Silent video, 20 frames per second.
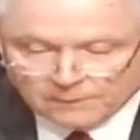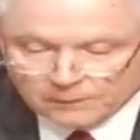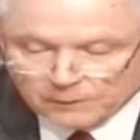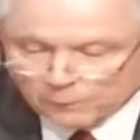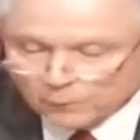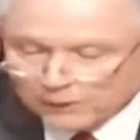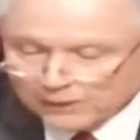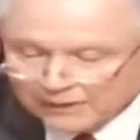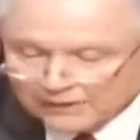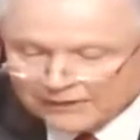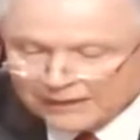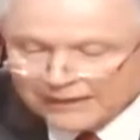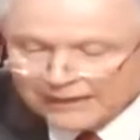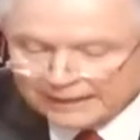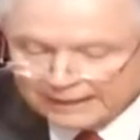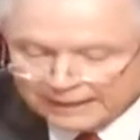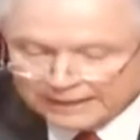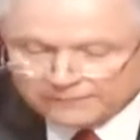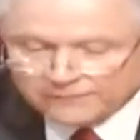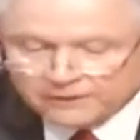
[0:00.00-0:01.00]
But whether
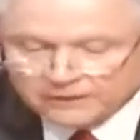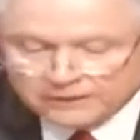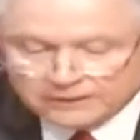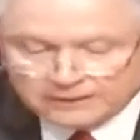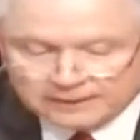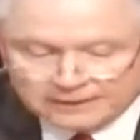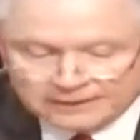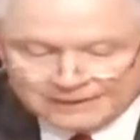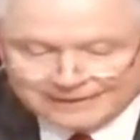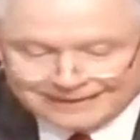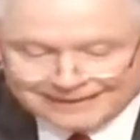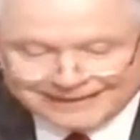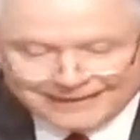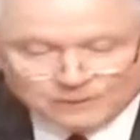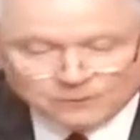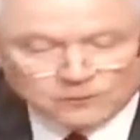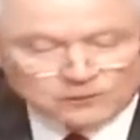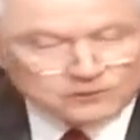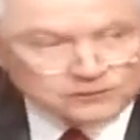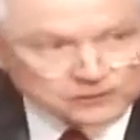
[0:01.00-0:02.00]
I ever attended
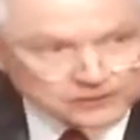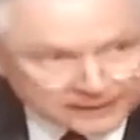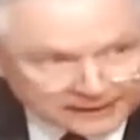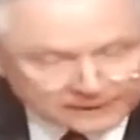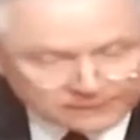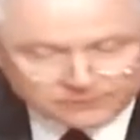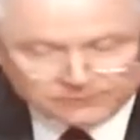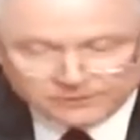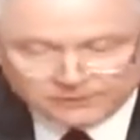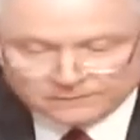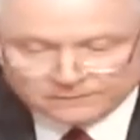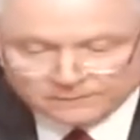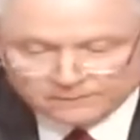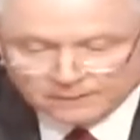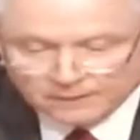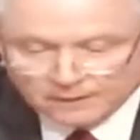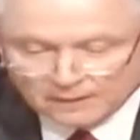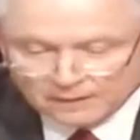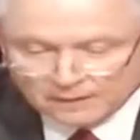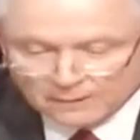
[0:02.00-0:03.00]
a reception
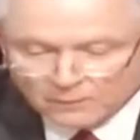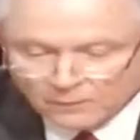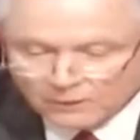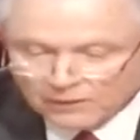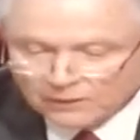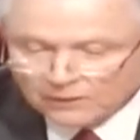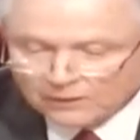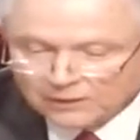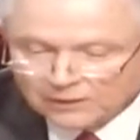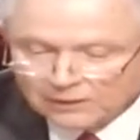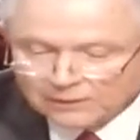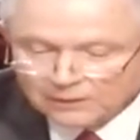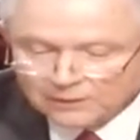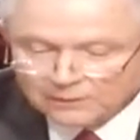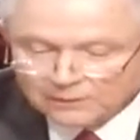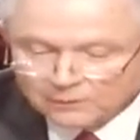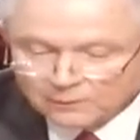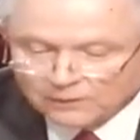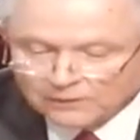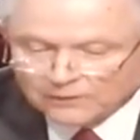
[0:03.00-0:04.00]

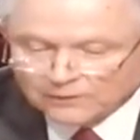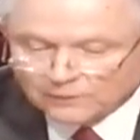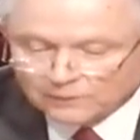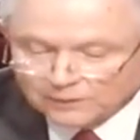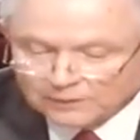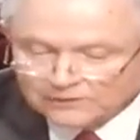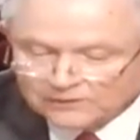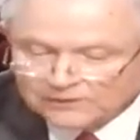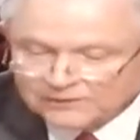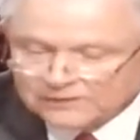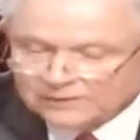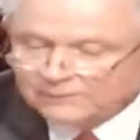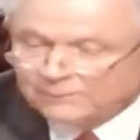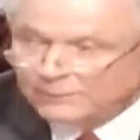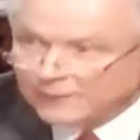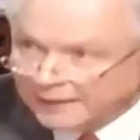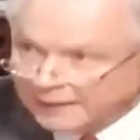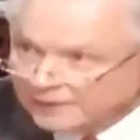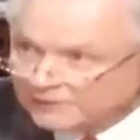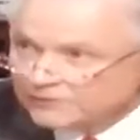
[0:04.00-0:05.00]
where the Russian
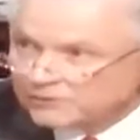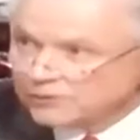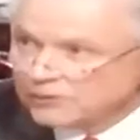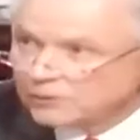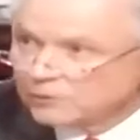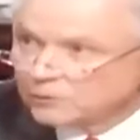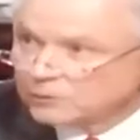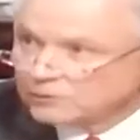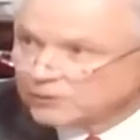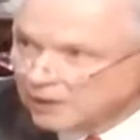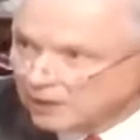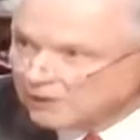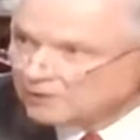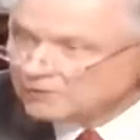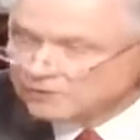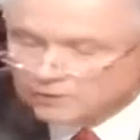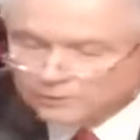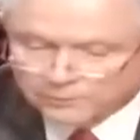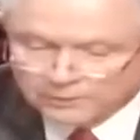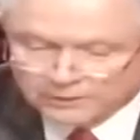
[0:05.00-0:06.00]
ambassador was
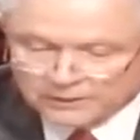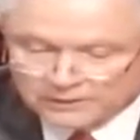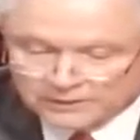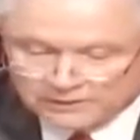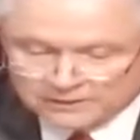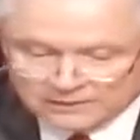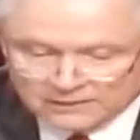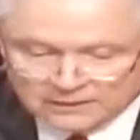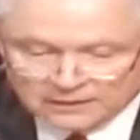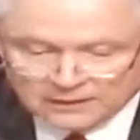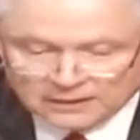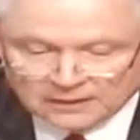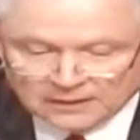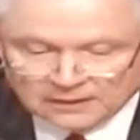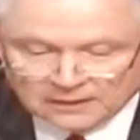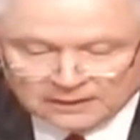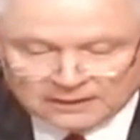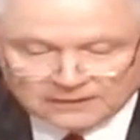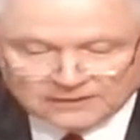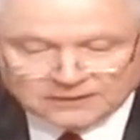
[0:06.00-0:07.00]
also present
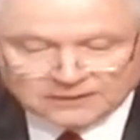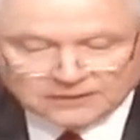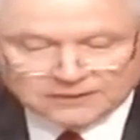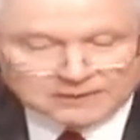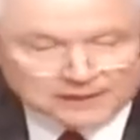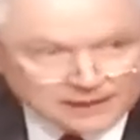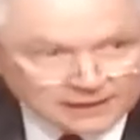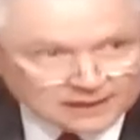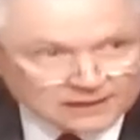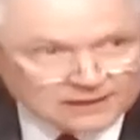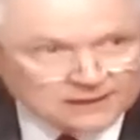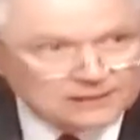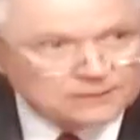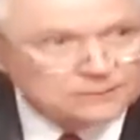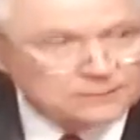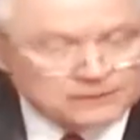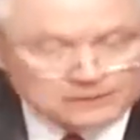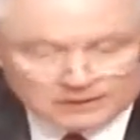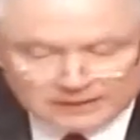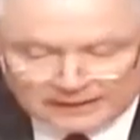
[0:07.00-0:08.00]
is entirely
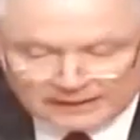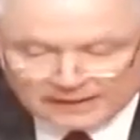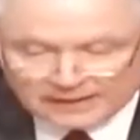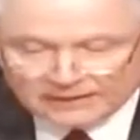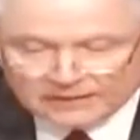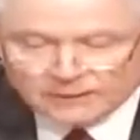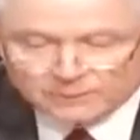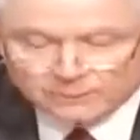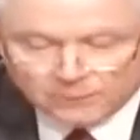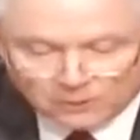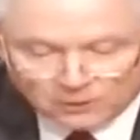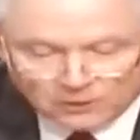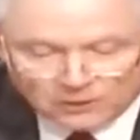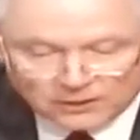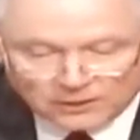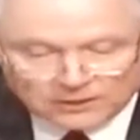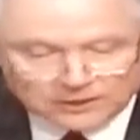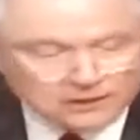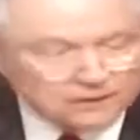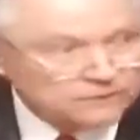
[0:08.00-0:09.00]
beside the
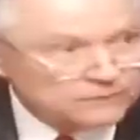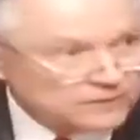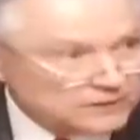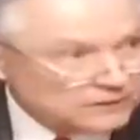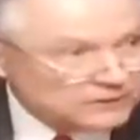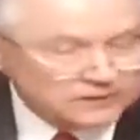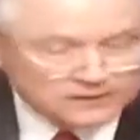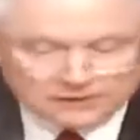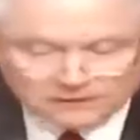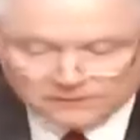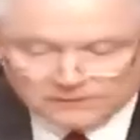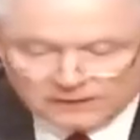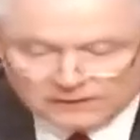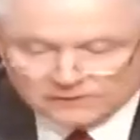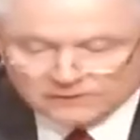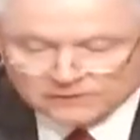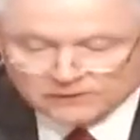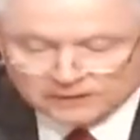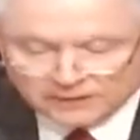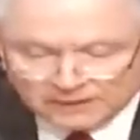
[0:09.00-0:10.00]
point of this
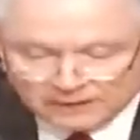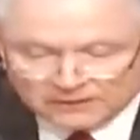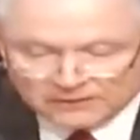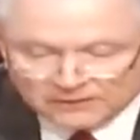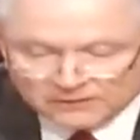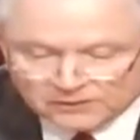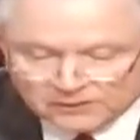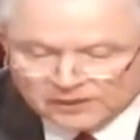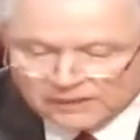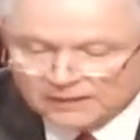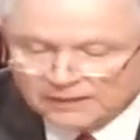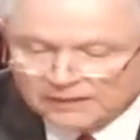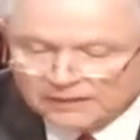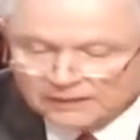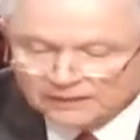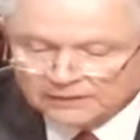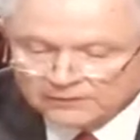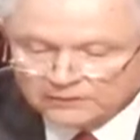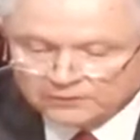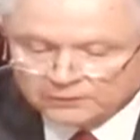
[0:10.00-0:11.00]
investigation
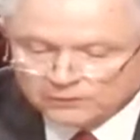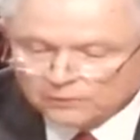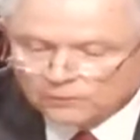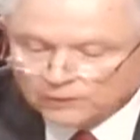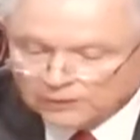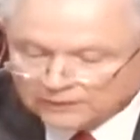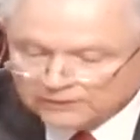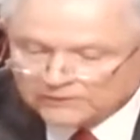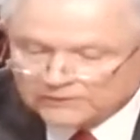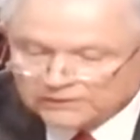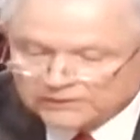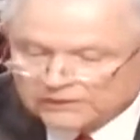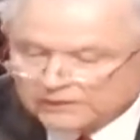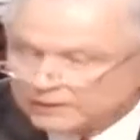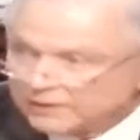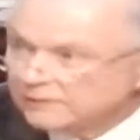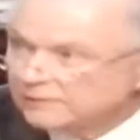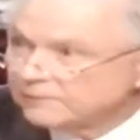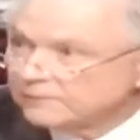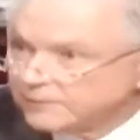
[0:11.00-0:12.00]
into Russian
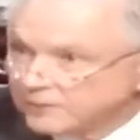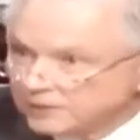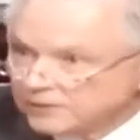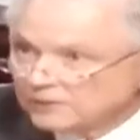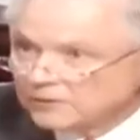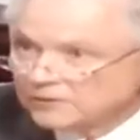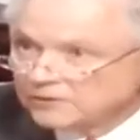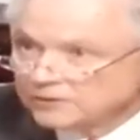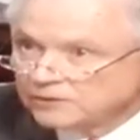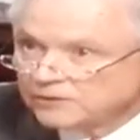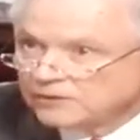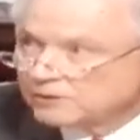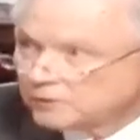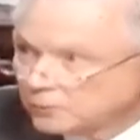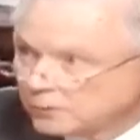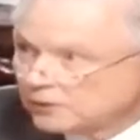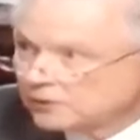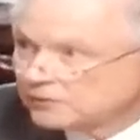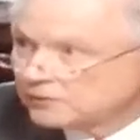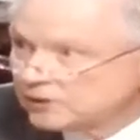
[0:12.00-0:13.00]
interference in the
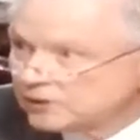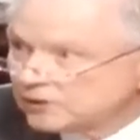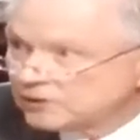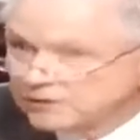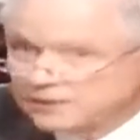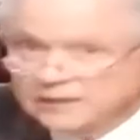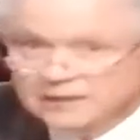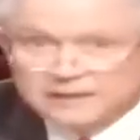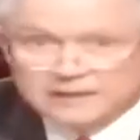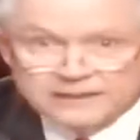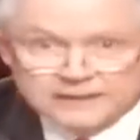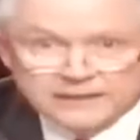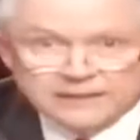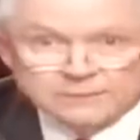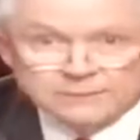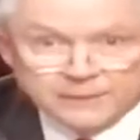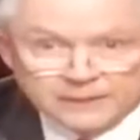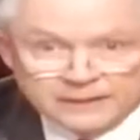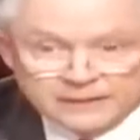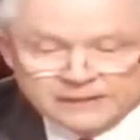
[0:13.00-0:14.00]
2016
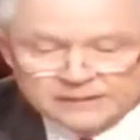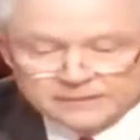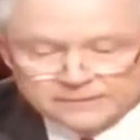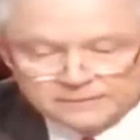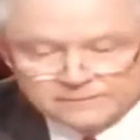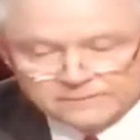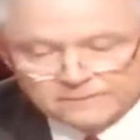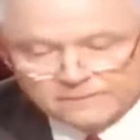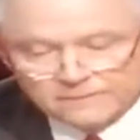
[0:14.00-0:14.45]
campaign.